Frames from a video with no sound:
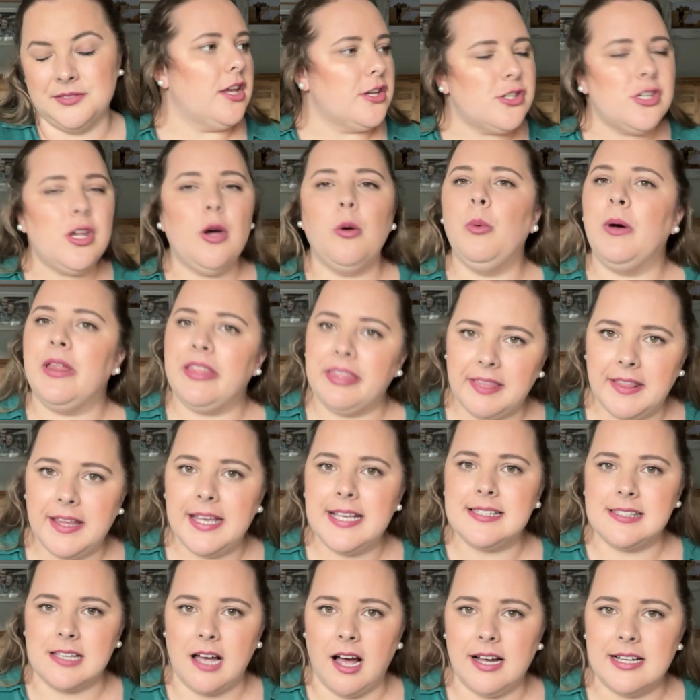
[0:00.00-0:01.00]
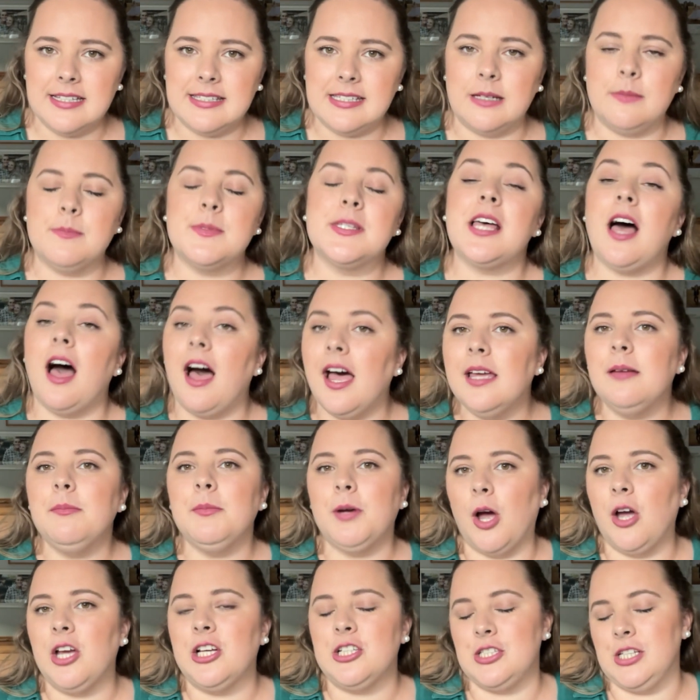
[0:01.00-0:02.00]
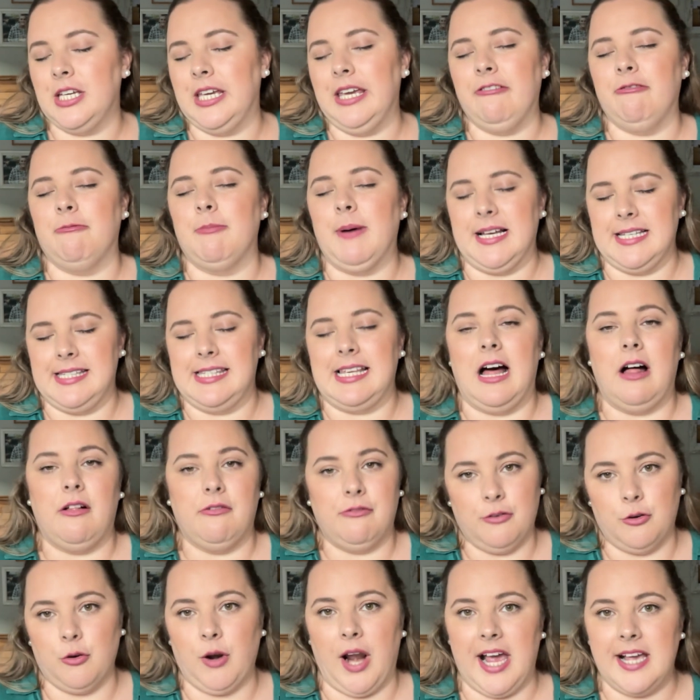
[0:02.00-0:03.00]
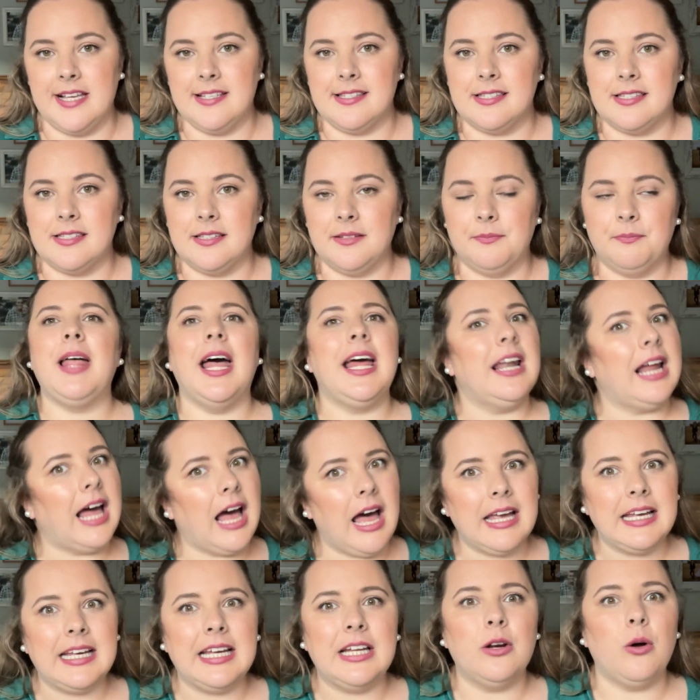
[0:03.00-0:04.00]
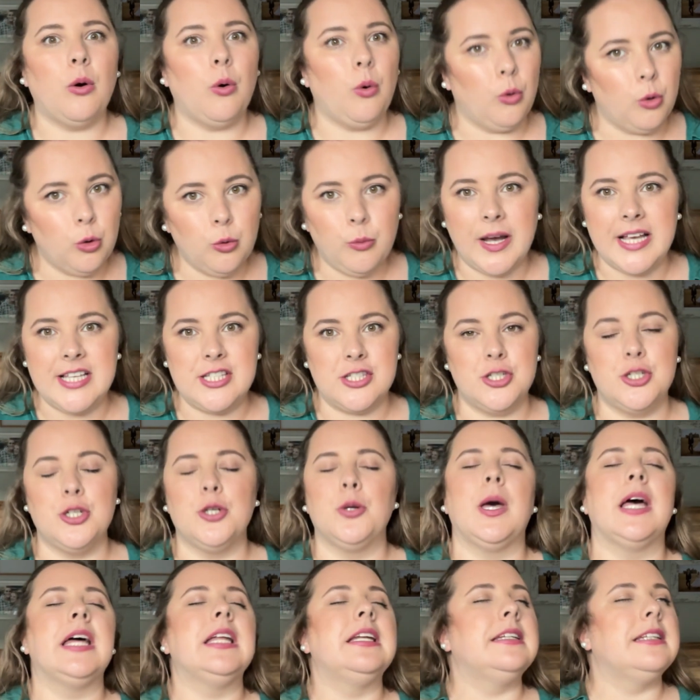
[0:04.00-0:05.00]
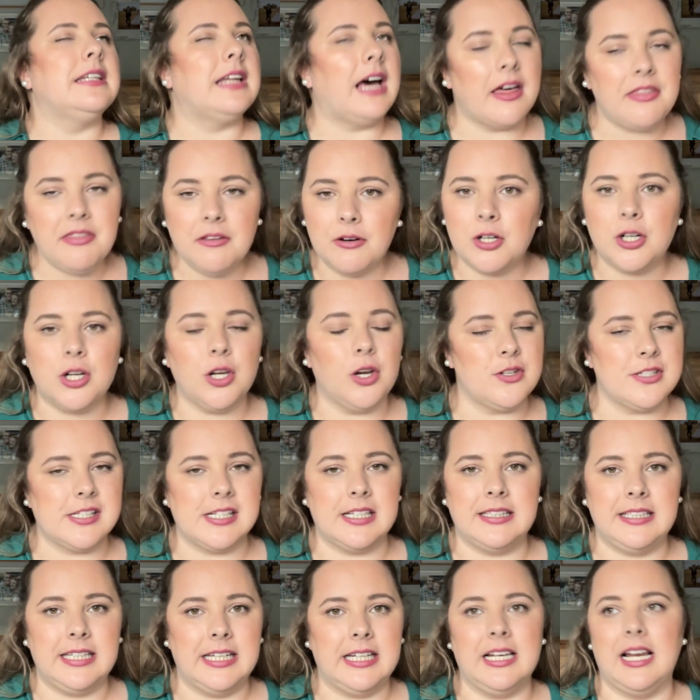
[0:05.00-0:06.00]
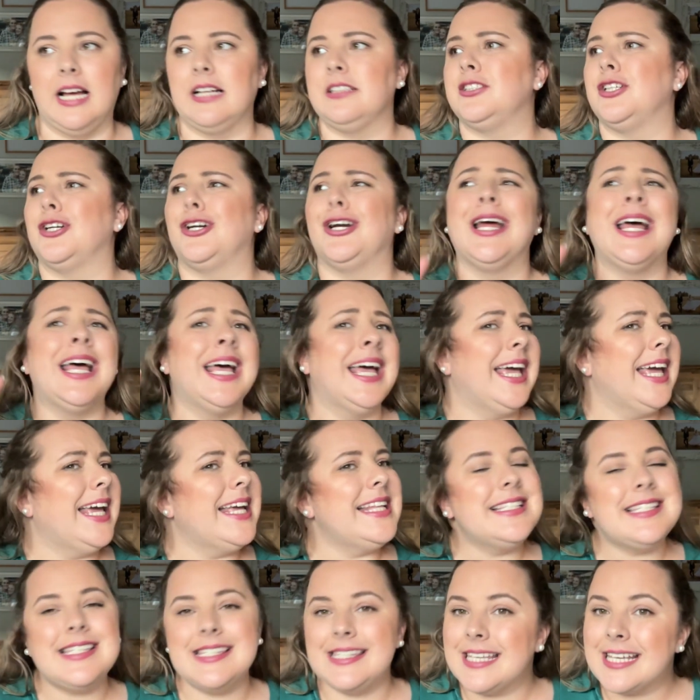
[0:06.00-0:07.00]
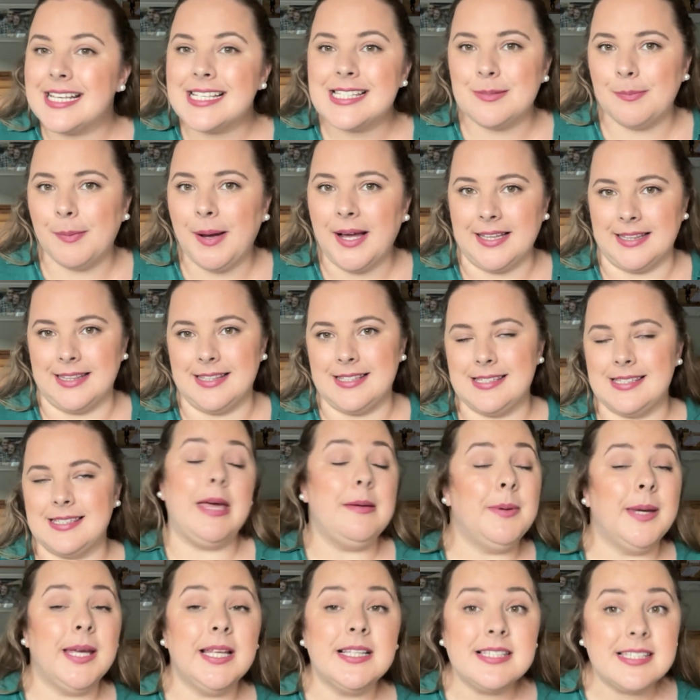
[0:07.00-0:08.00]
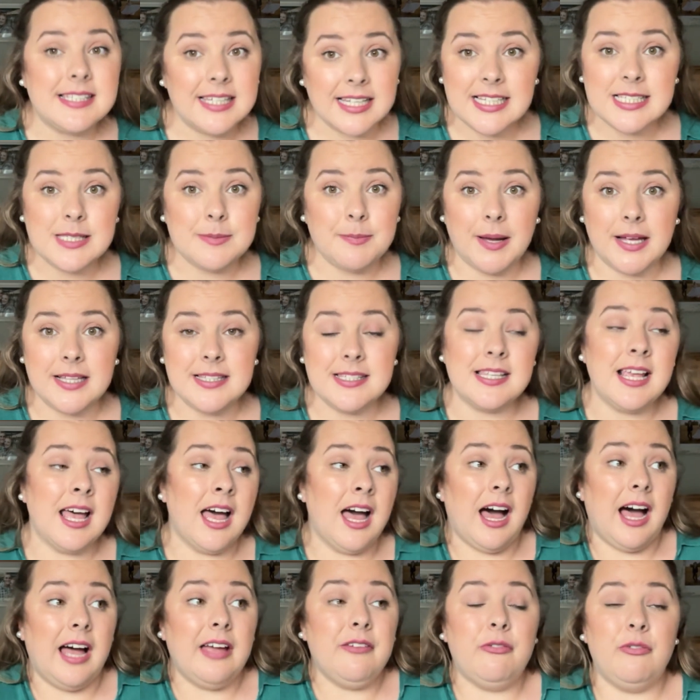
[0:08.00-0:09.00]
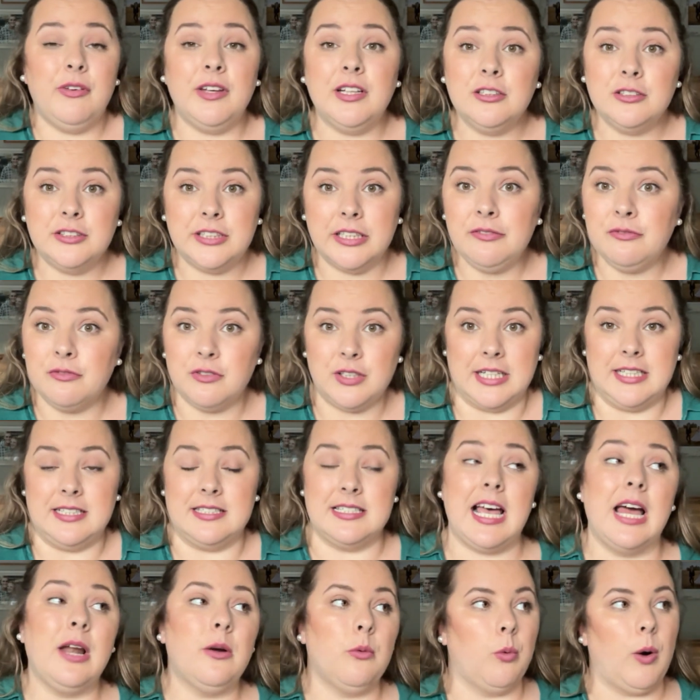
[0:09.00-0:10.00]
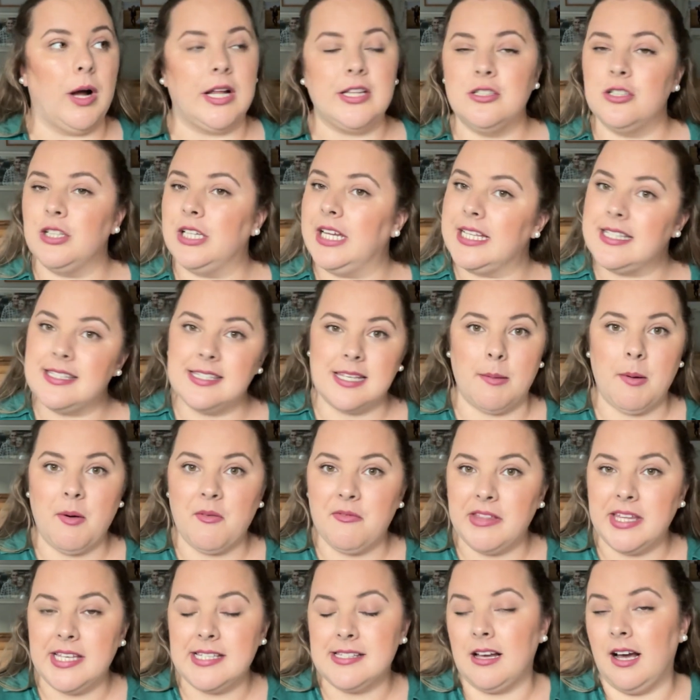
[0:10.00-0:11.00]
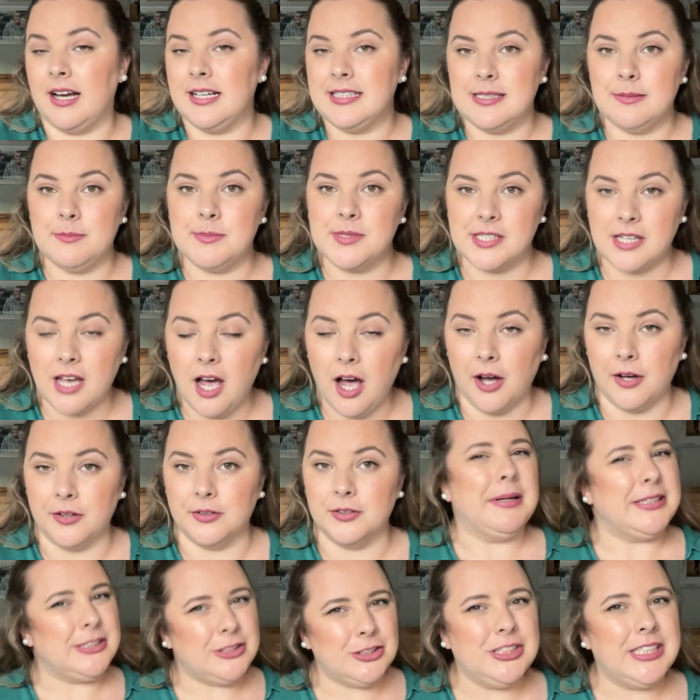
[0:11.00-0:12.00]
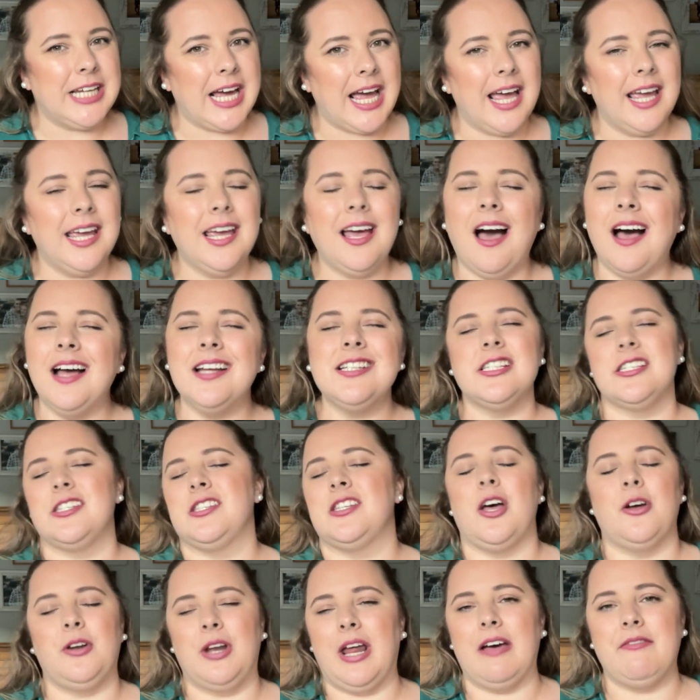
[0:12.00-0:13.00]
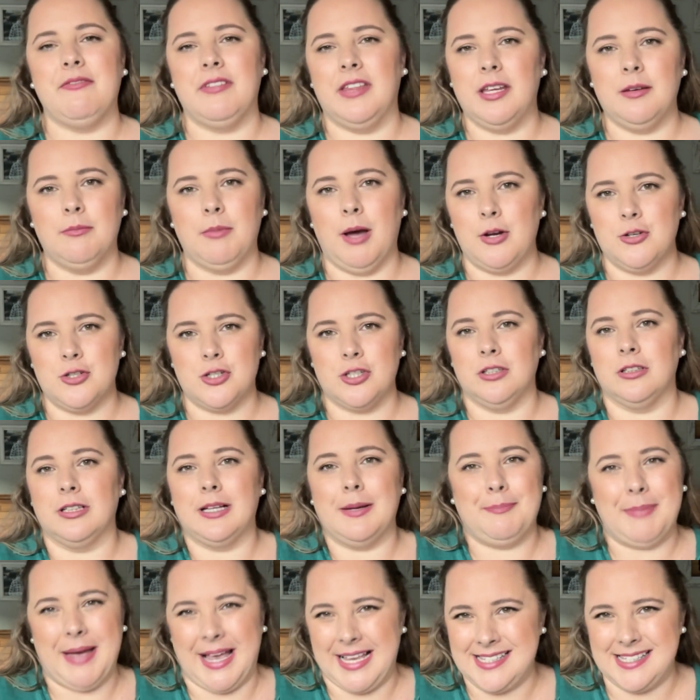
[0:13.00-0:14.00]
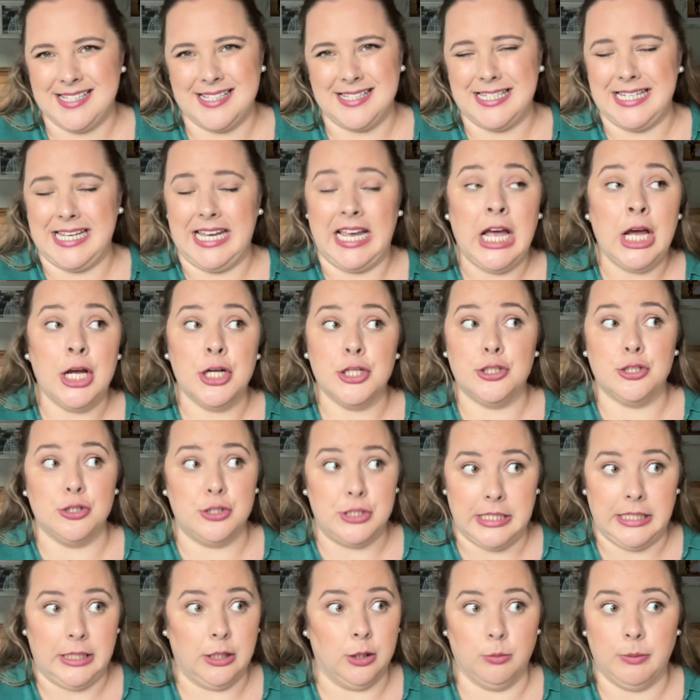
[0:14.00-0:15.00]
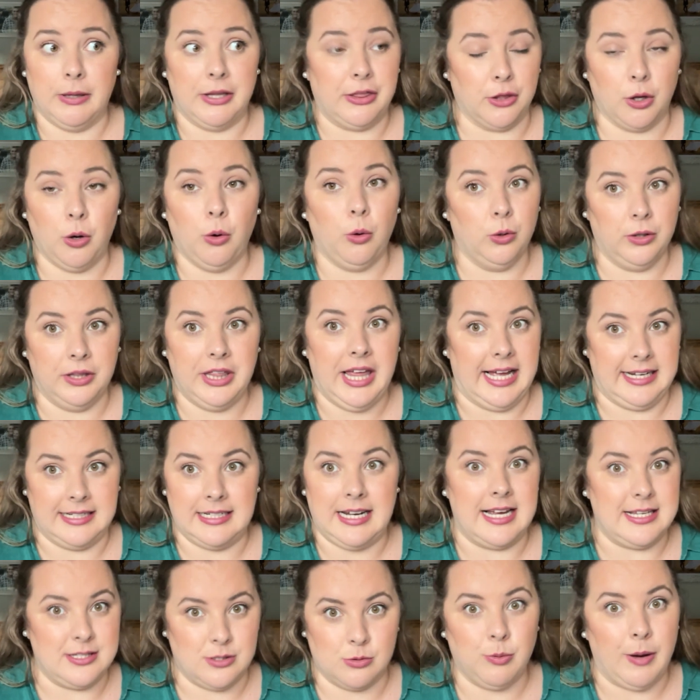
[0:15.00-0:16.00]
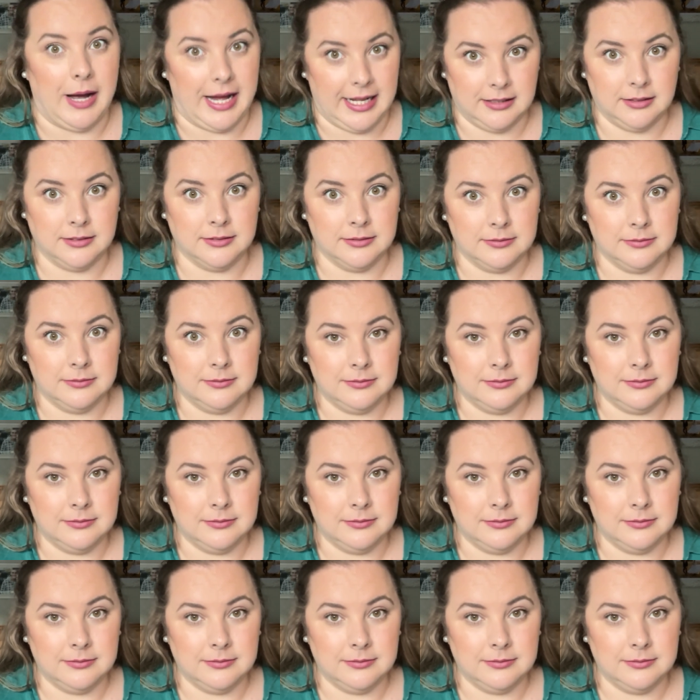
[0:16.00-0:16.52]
So with these items, I am going to give myself grace. And I can always do another closet declutter in 6 months. Maybe in 6 months, I feel different and want to let some of these items go. But today, I just don't have the emotional capacity to deal with all that as well.